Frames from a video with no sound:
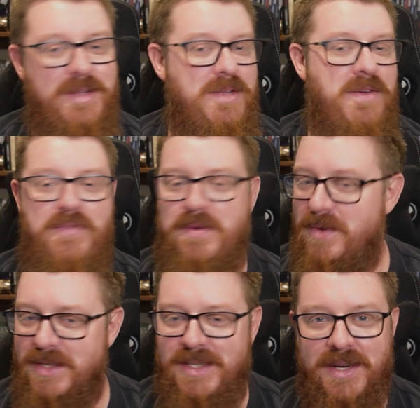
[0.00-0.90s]
If you
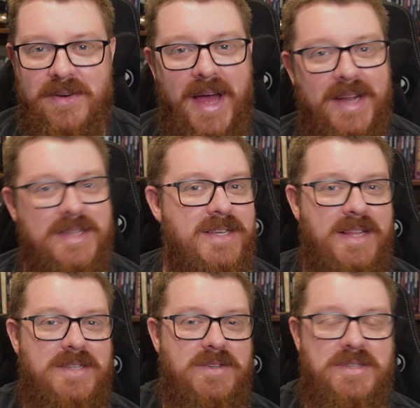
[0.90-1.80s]
want to stick around and see
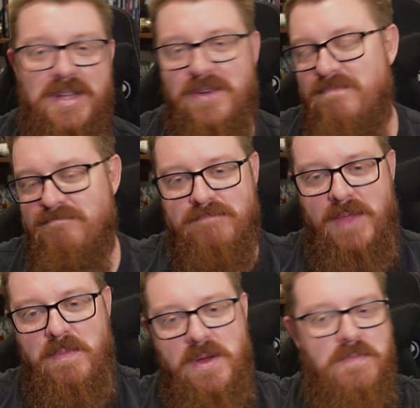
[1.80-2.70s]
that sort of stuff,
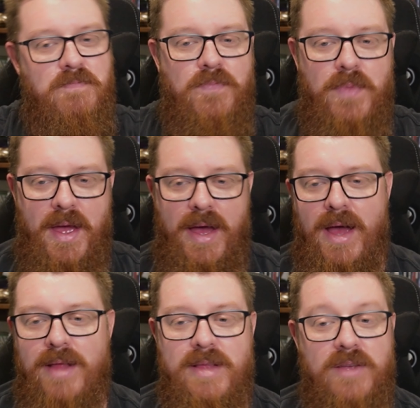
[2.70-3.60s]
let me know.
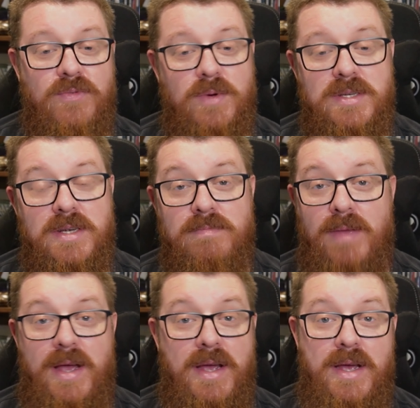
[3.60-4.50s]
Thanks for watching,
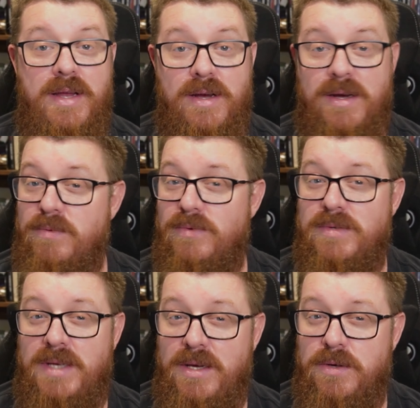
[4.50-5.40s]
and I will
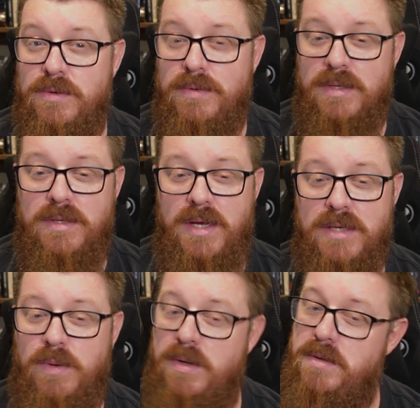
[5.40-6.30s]
see you in the
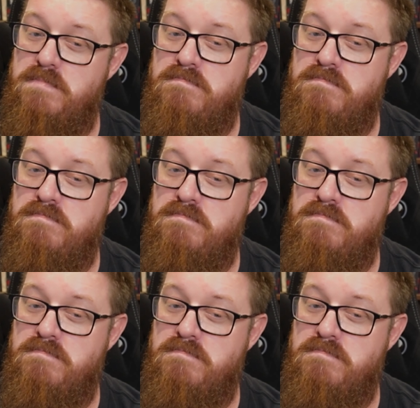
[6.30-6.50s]
next one.